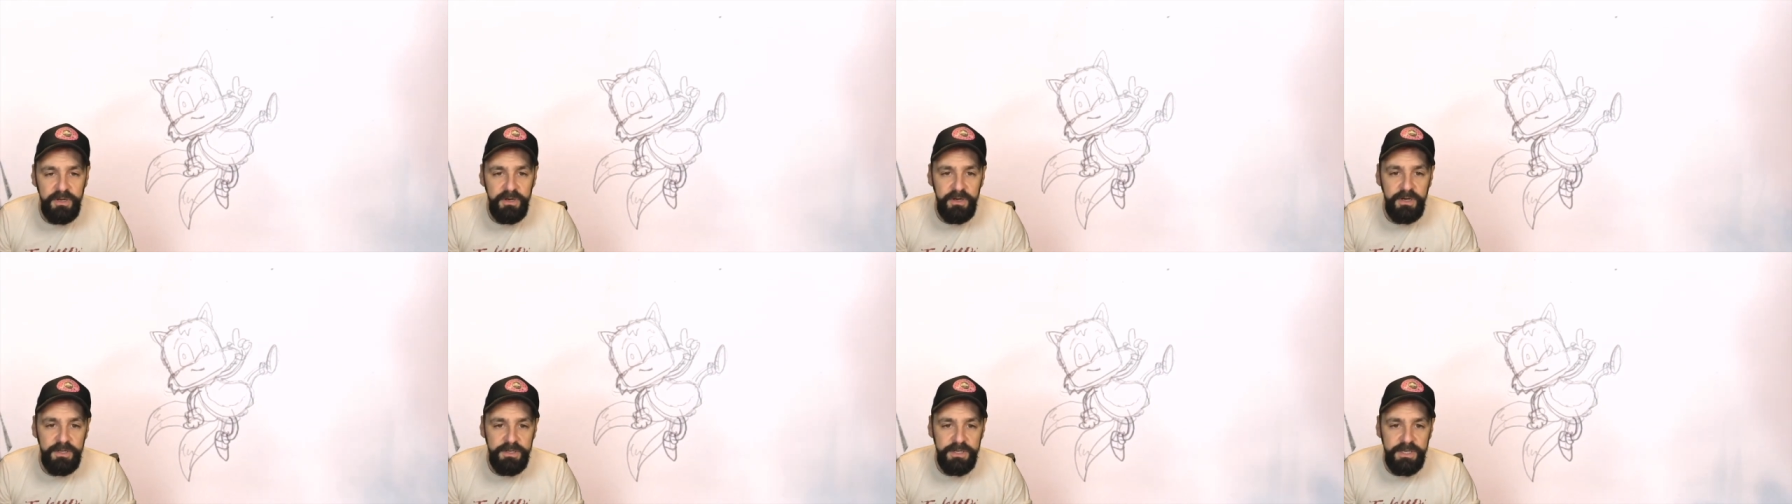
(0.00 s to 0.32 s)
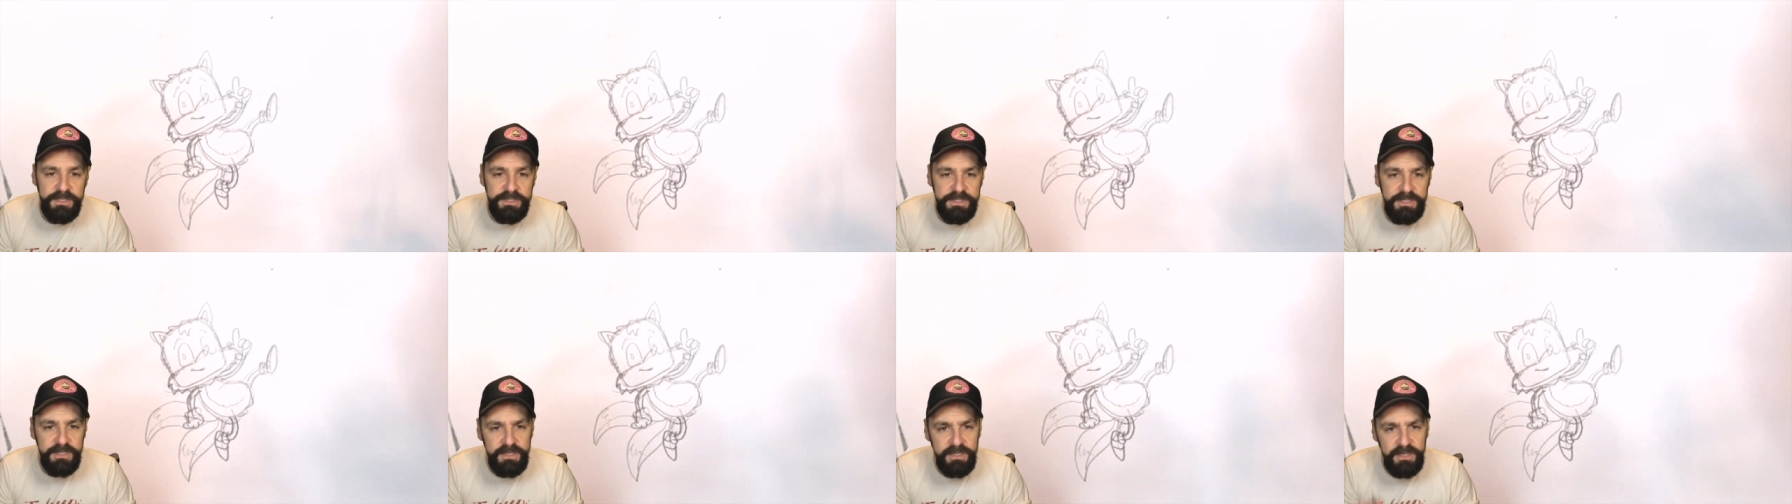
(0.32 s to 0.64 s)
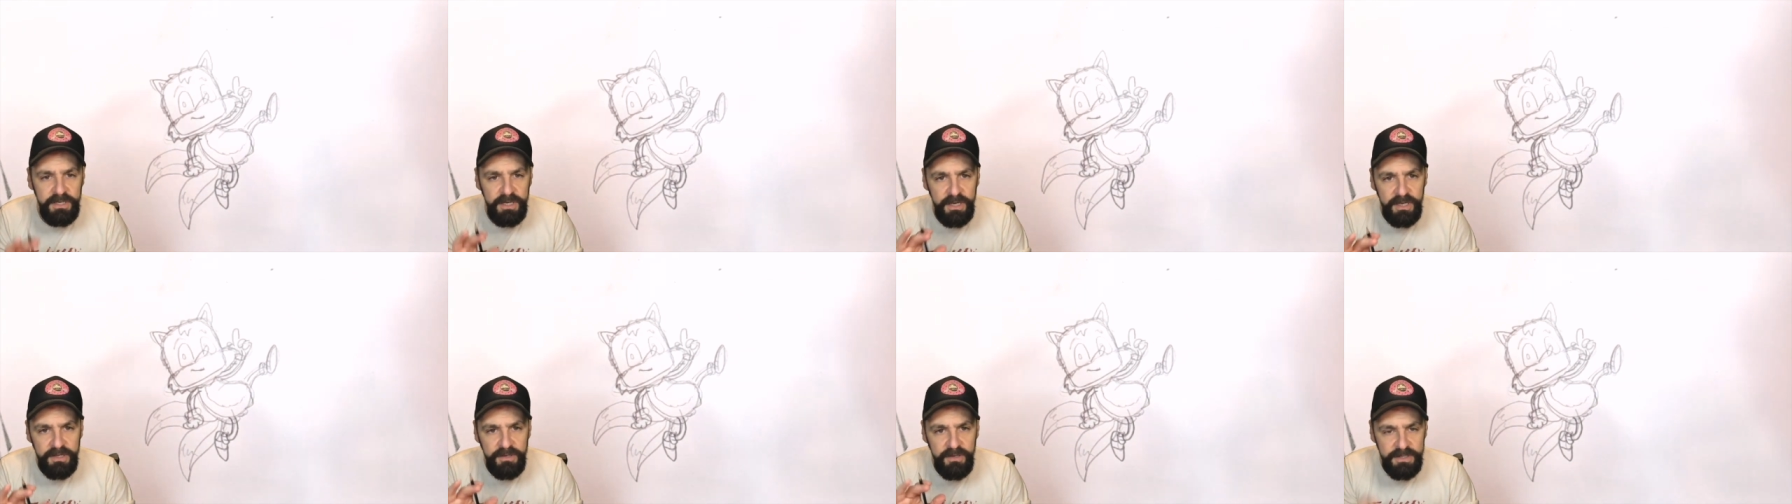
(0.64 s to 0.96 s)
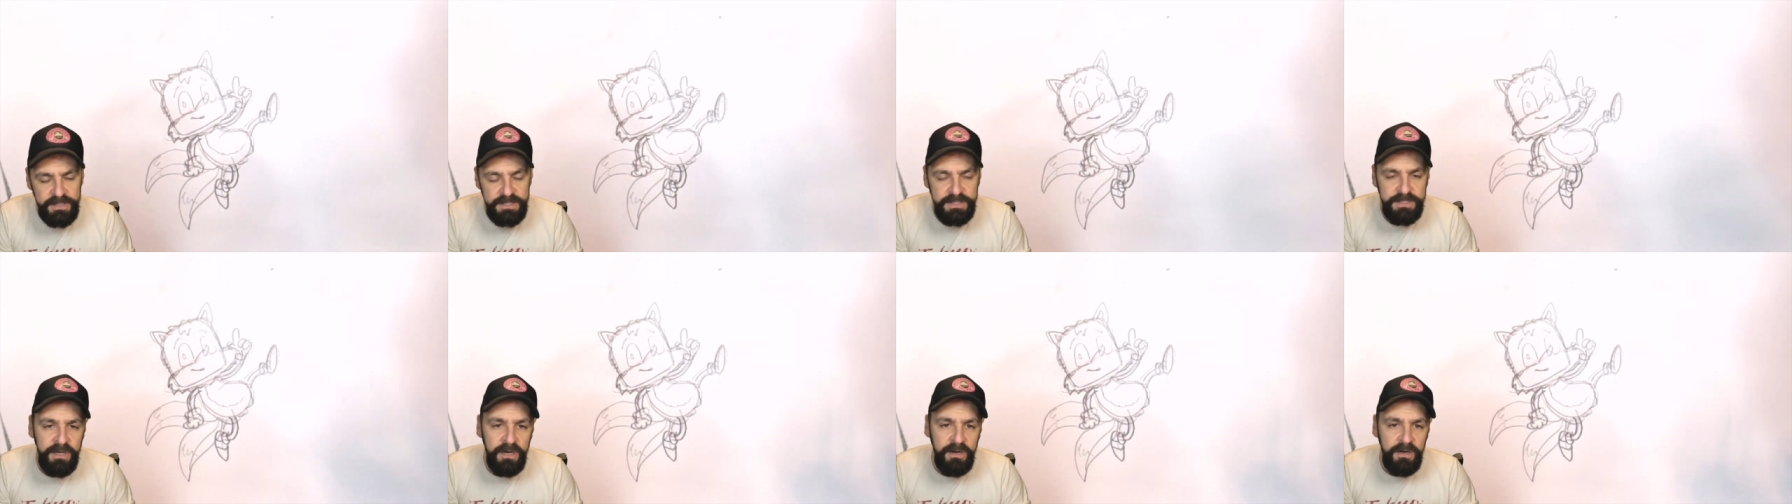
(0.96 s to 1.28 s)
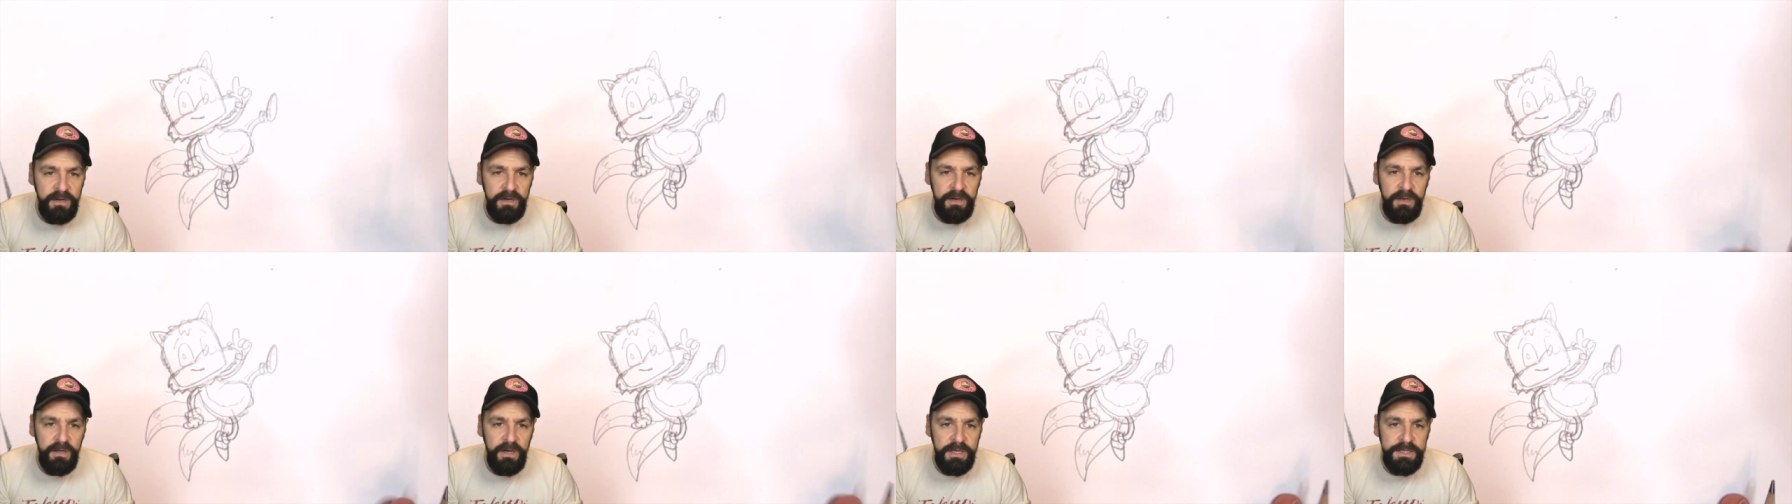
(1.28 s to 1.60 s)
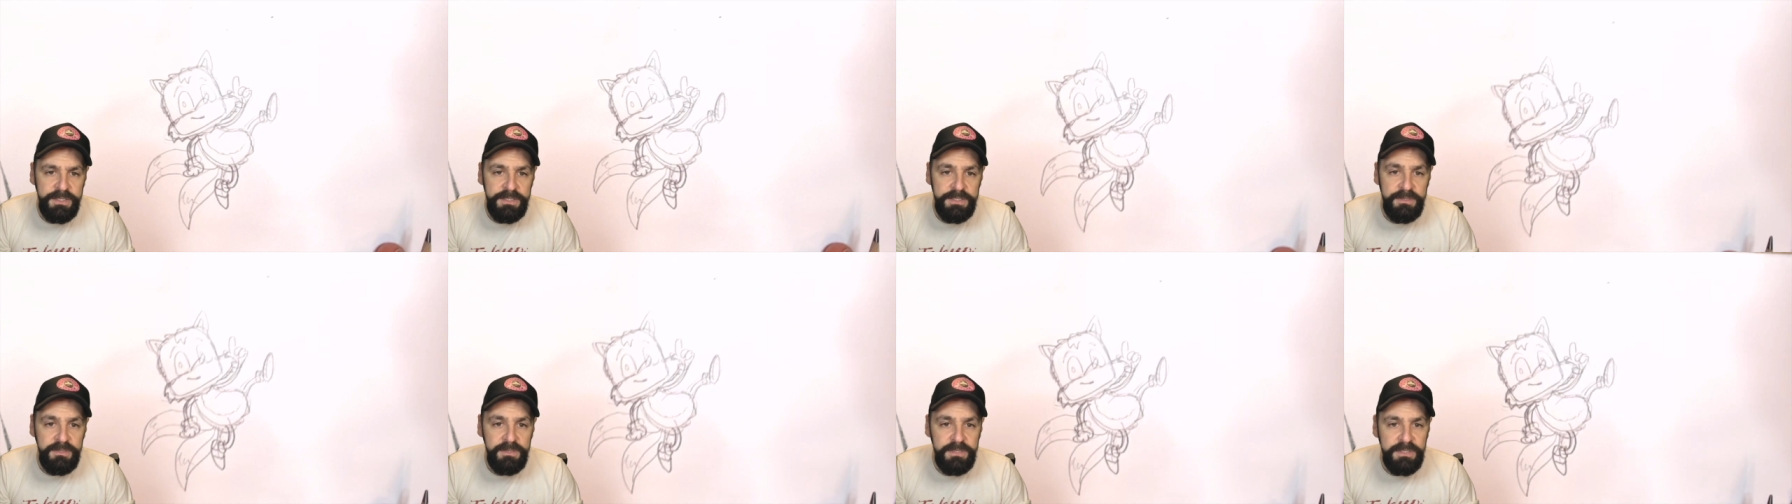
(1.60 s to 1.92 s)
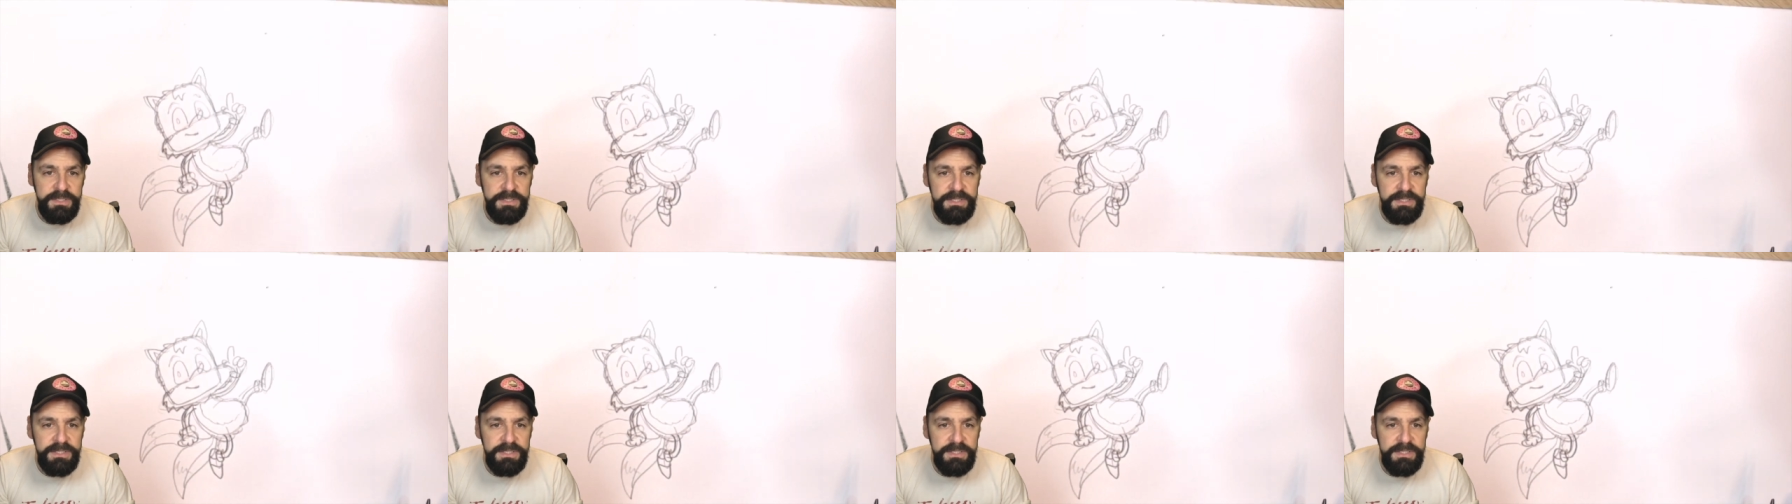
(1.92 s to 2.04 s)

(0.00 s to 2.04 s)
hard there so you can get a nice dark line so you can